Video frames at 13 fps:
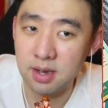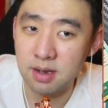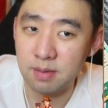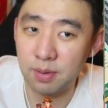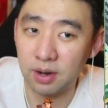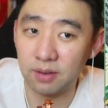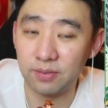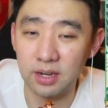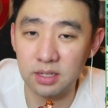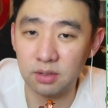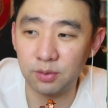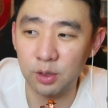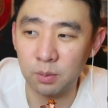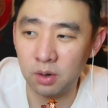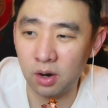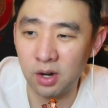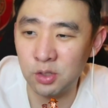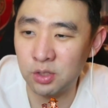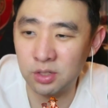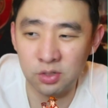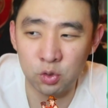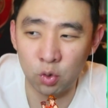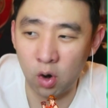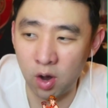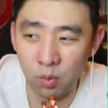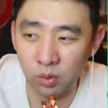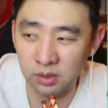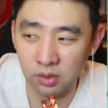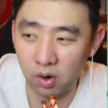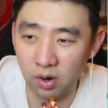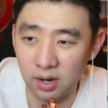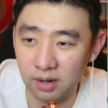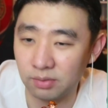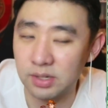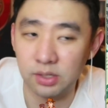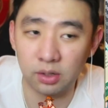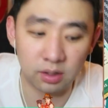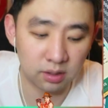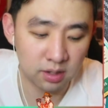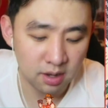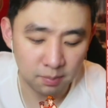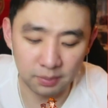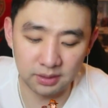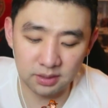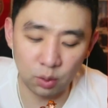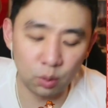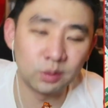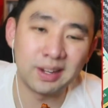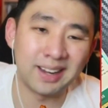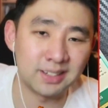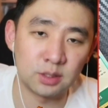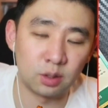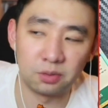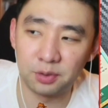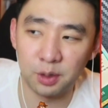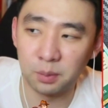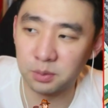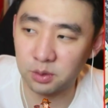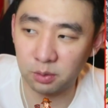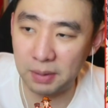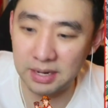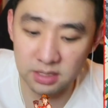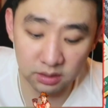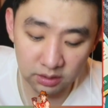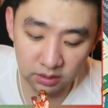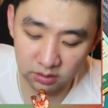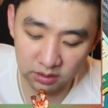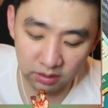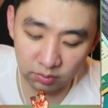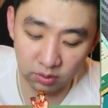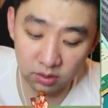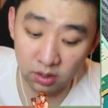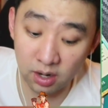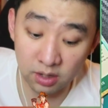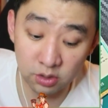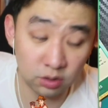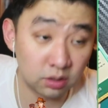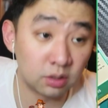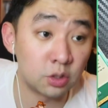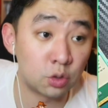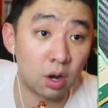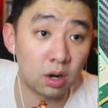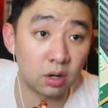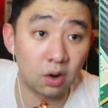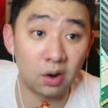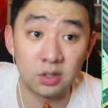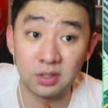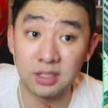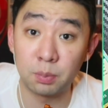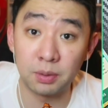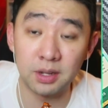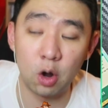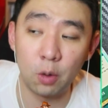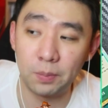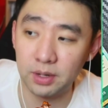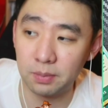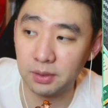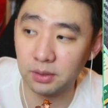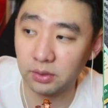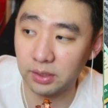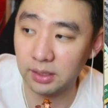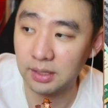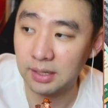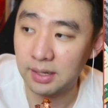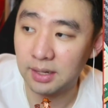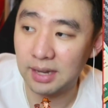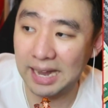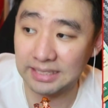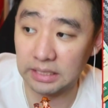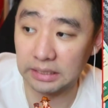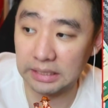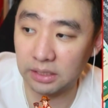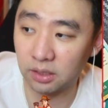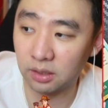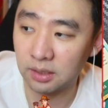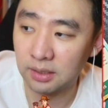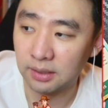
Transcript: But if it is a film card, you just draw 1 card every turn. But this whole deck is all film. So basically, give her a Dawn, you literally draw a card. So that's a pretty OP ability as a leader.